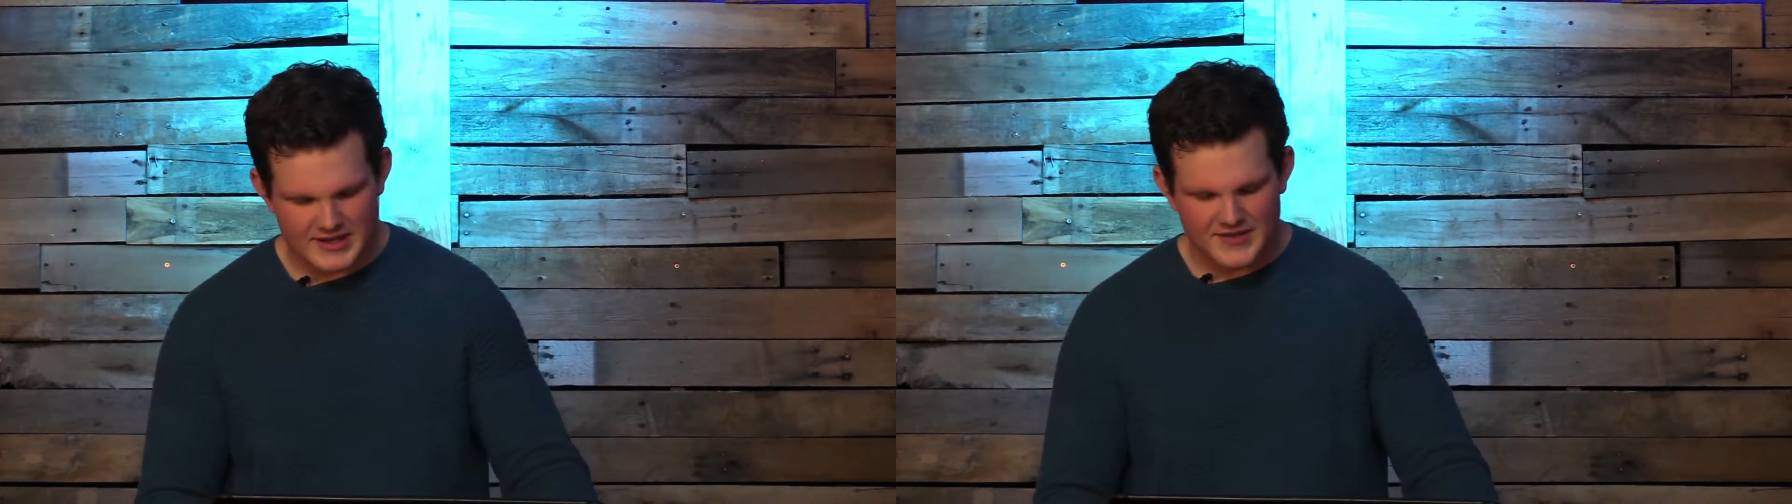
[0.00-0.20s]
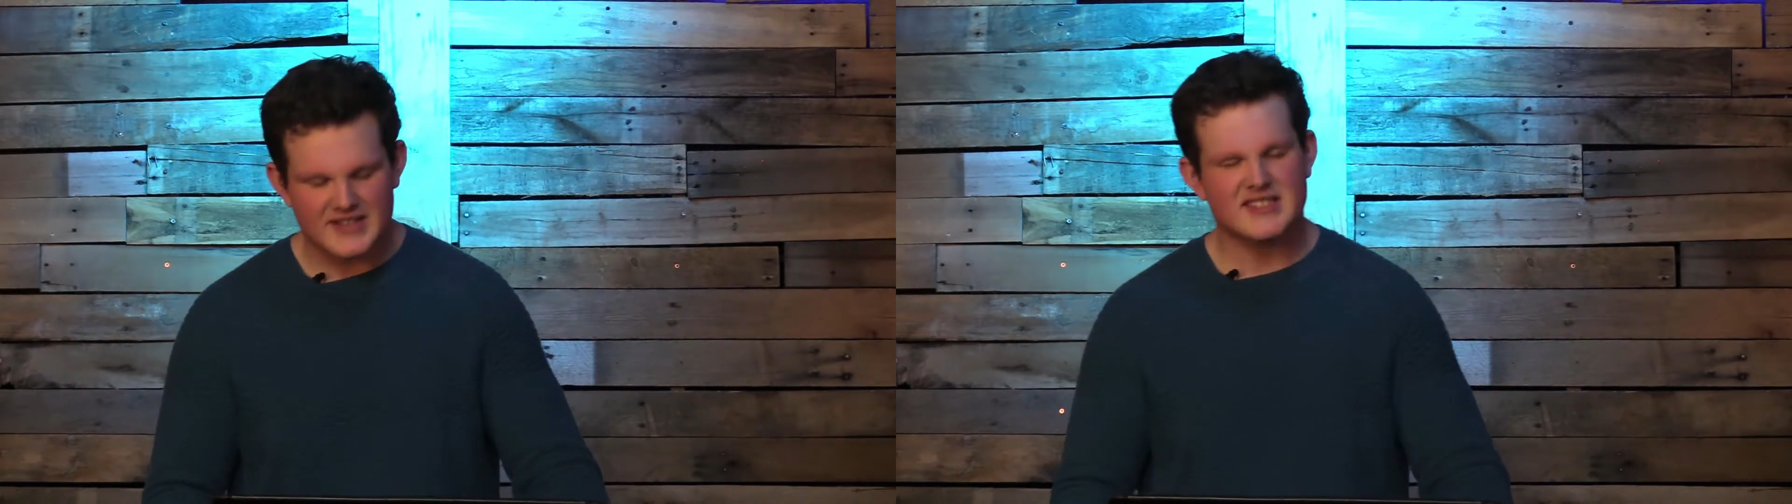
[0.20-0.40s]

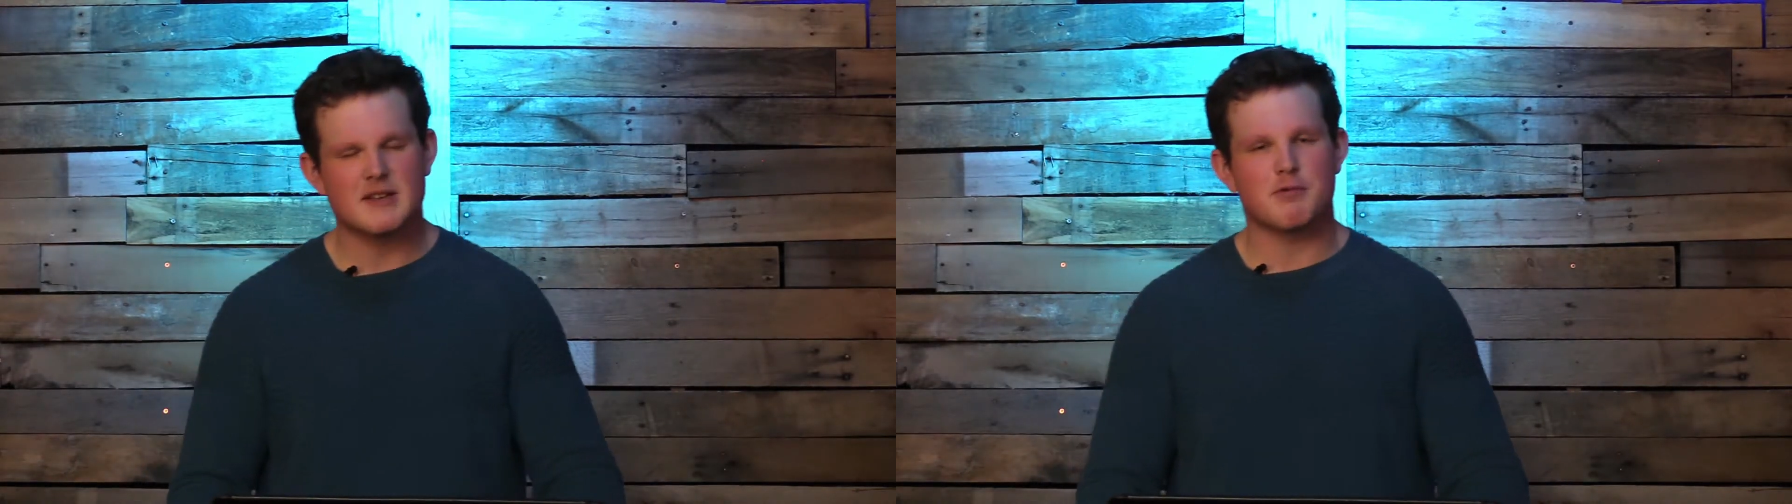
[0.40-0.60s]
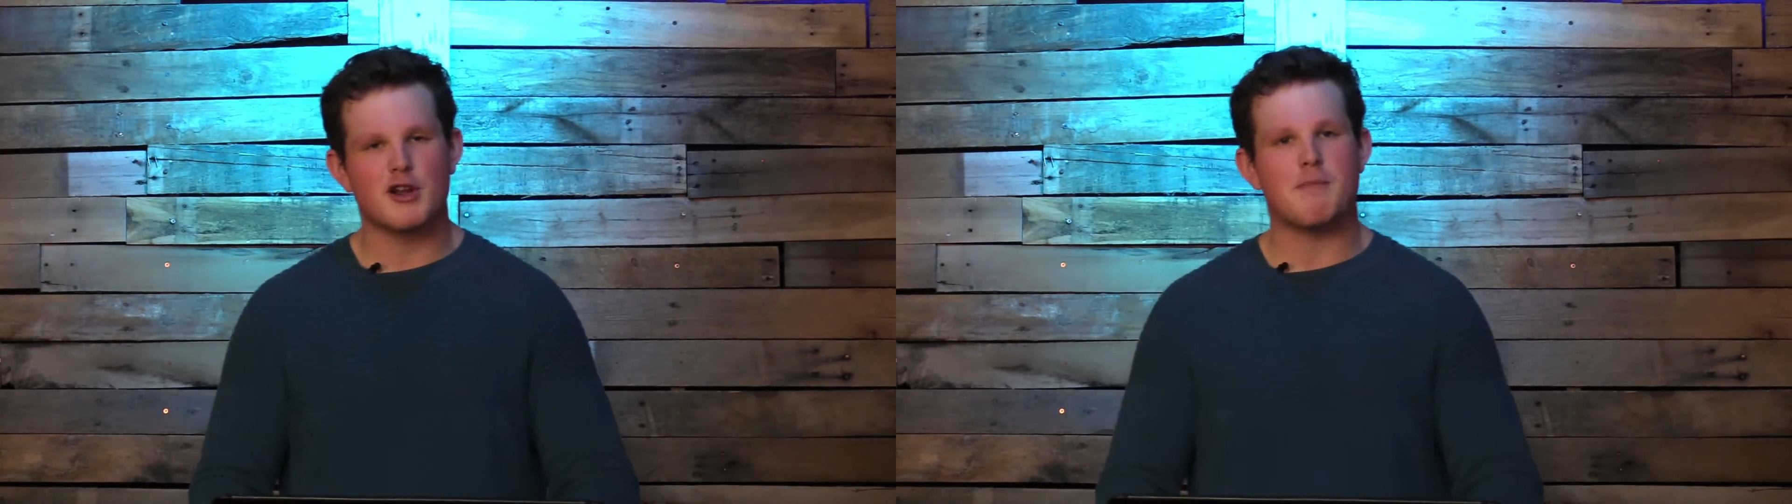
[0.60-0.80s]
This is a
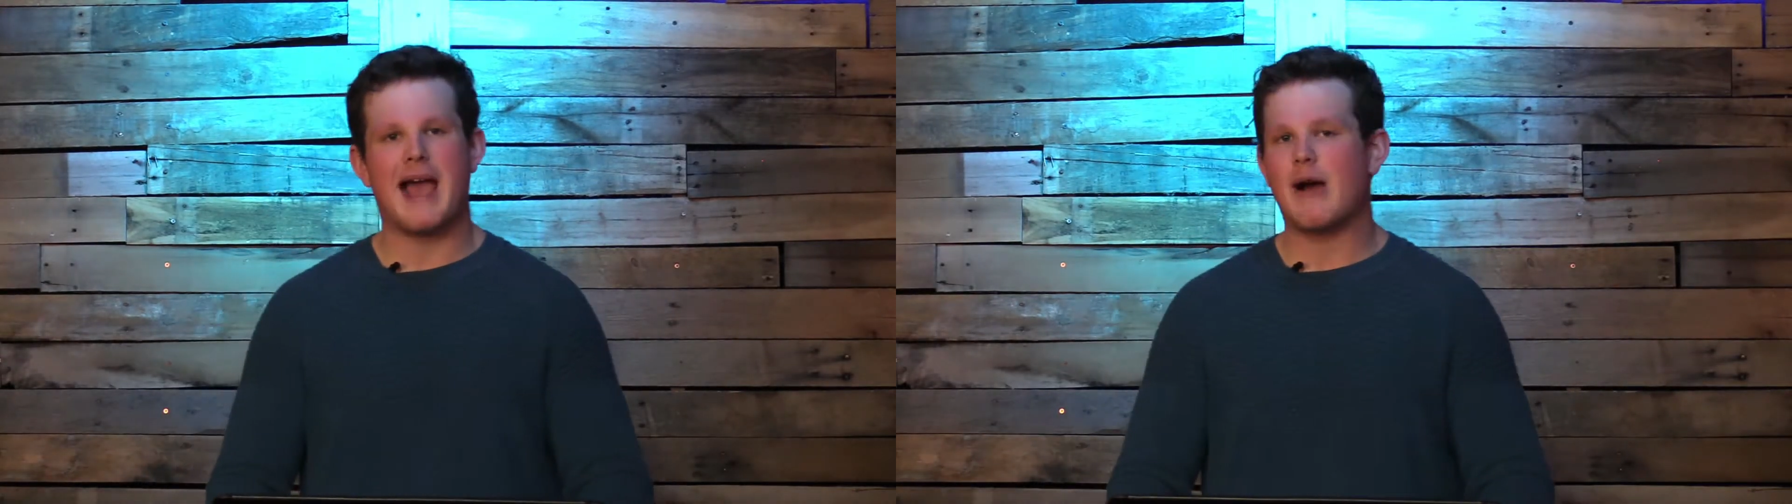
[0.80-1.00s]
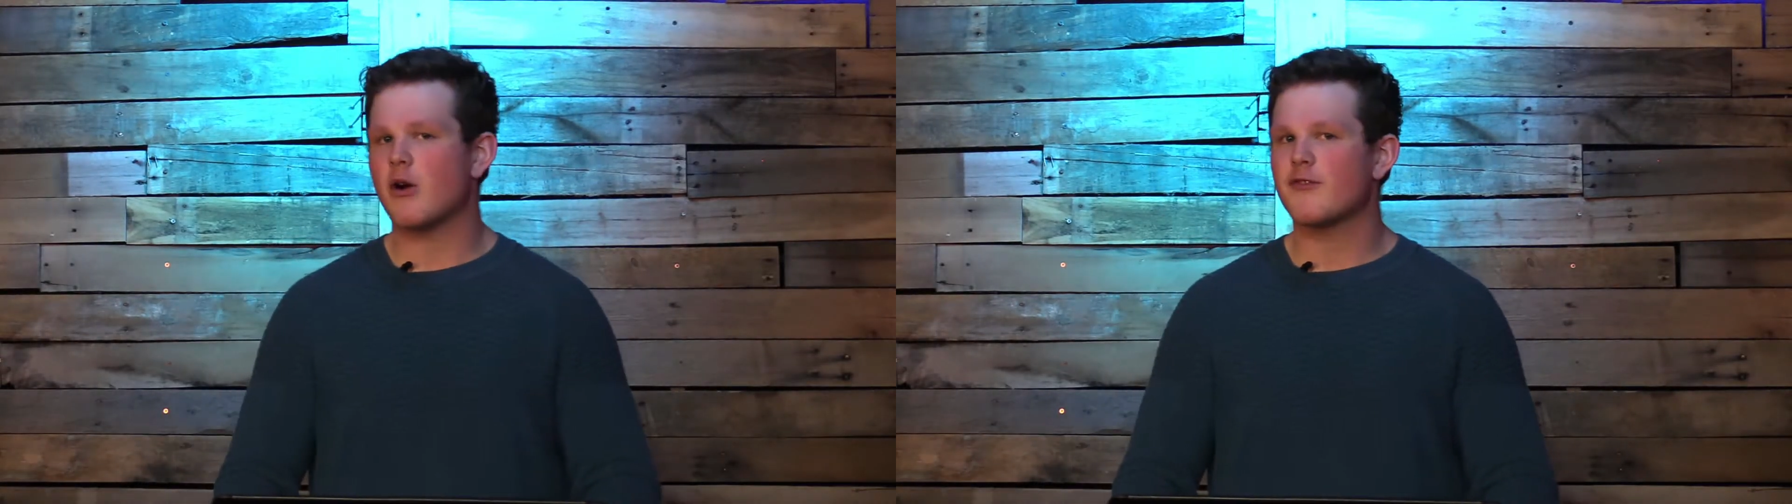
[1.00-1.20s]
pretty
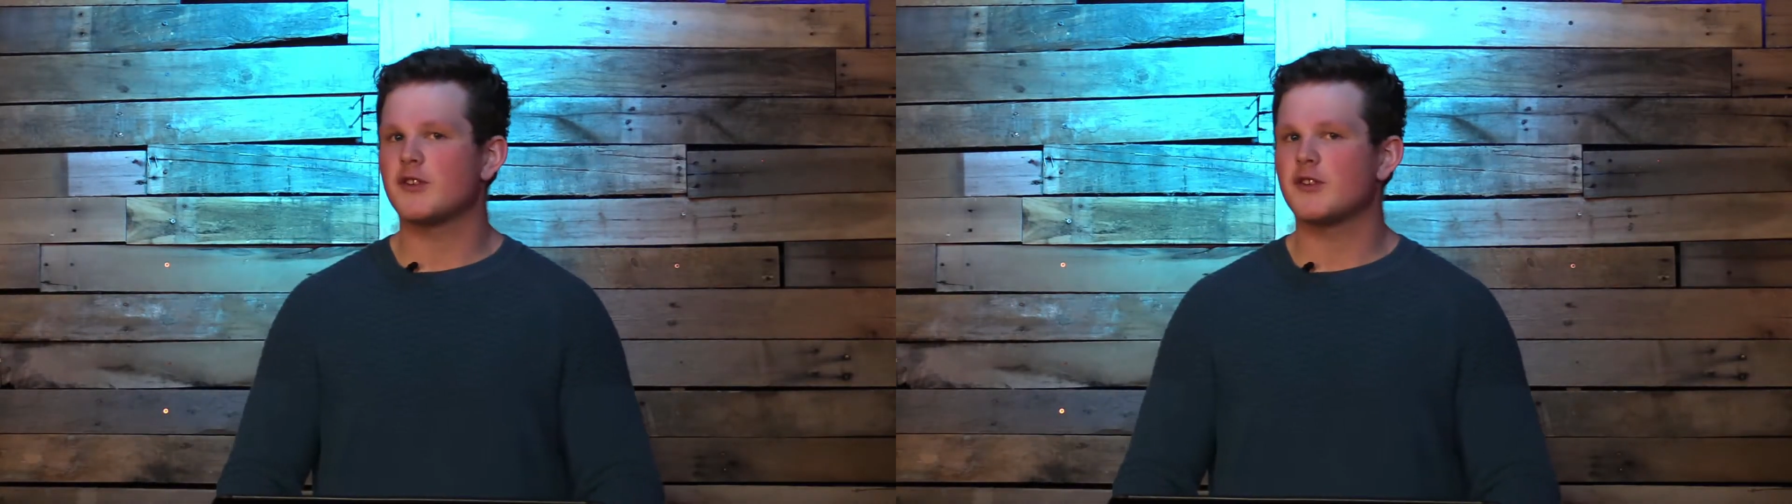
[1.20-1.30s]
powerful